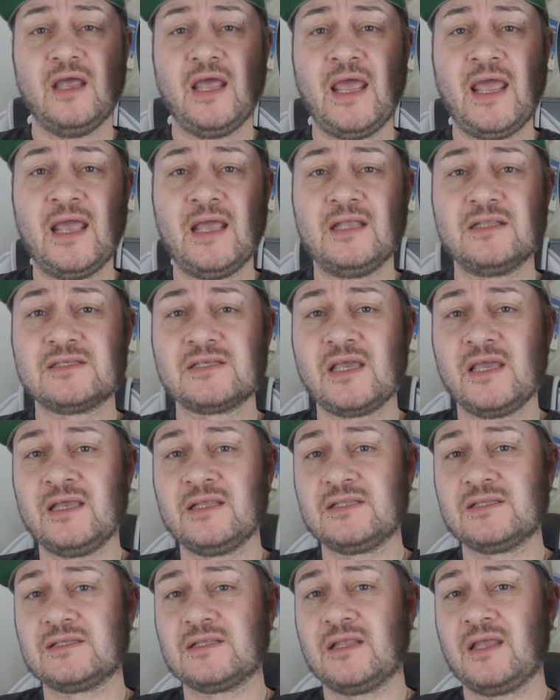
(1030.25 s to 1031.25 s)

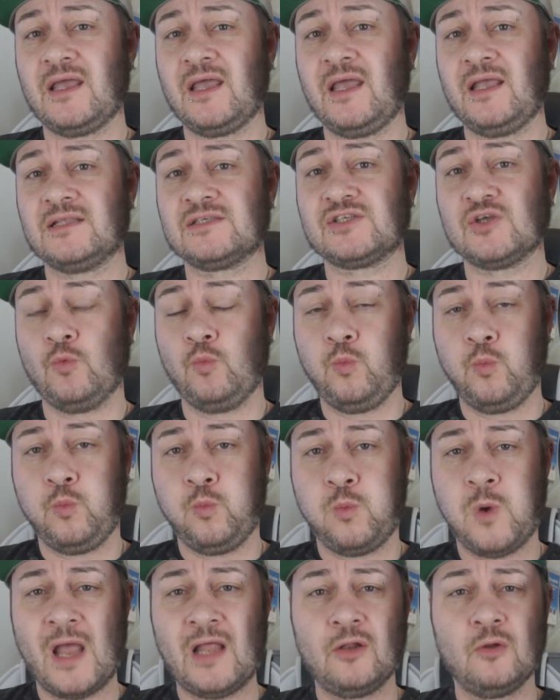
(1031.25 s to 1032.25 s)
It's a
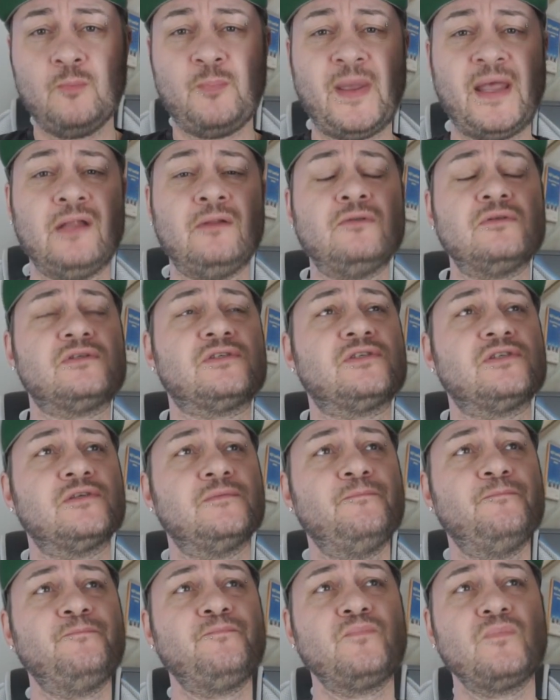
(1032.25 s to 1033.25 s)
well-built,
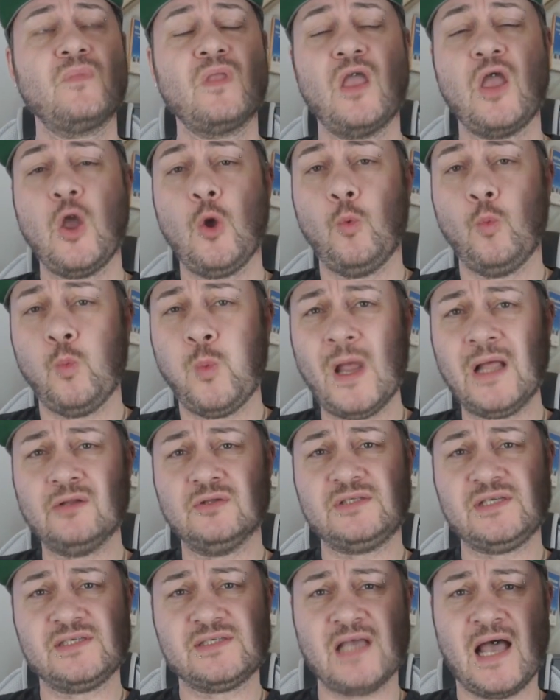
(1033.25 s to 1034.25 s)

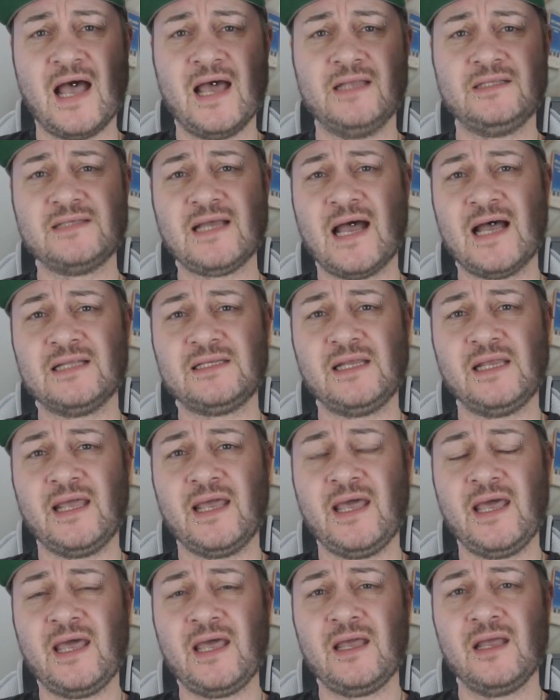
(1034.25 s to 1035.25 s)
well-designed
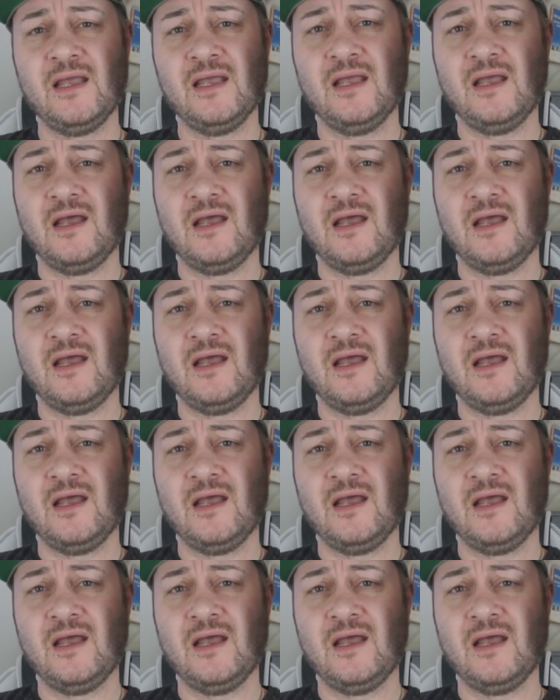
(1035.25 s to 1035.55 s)
RDA.